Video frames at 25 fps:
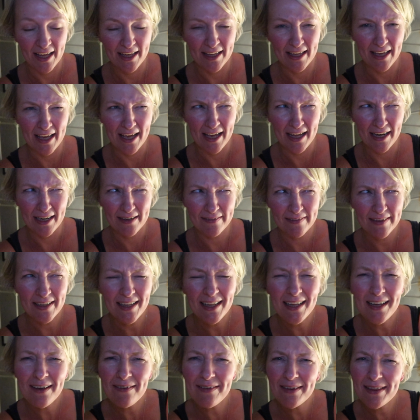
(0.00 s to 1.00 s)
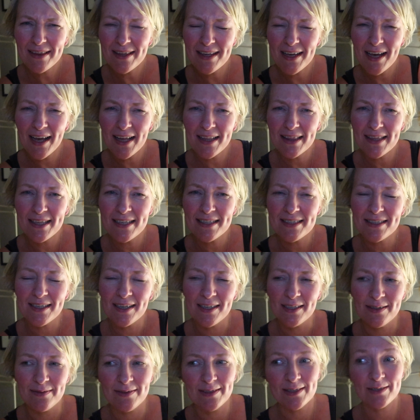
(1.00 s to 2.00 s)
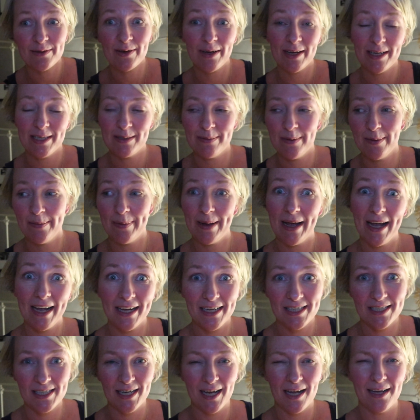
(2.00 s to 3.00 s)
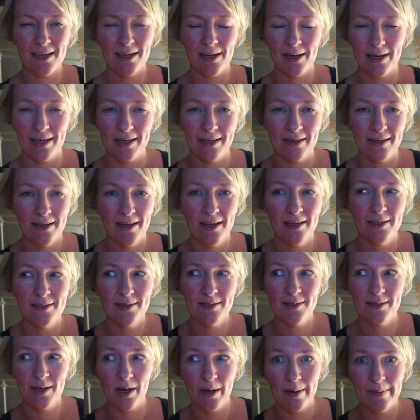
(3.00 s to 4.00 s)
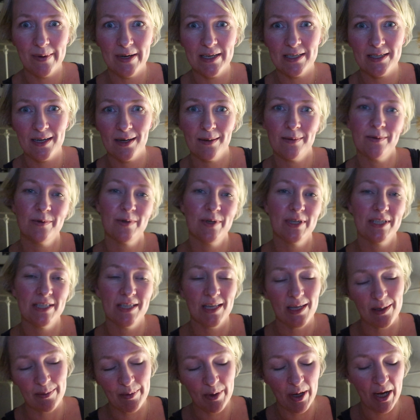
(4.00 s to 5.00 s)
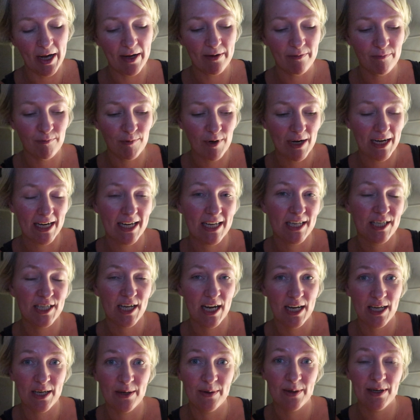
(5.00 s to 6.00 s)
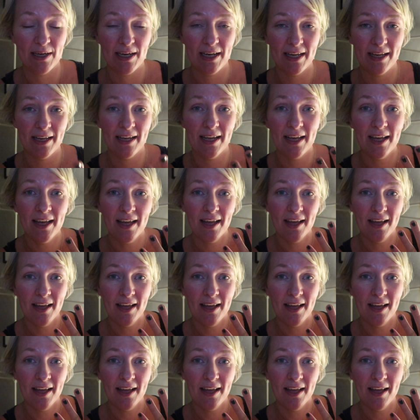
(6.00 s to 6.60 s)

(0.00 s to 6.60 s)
again. I feel like I've had this kind of, it's great to be back chat like so many times recently, but I really genuinely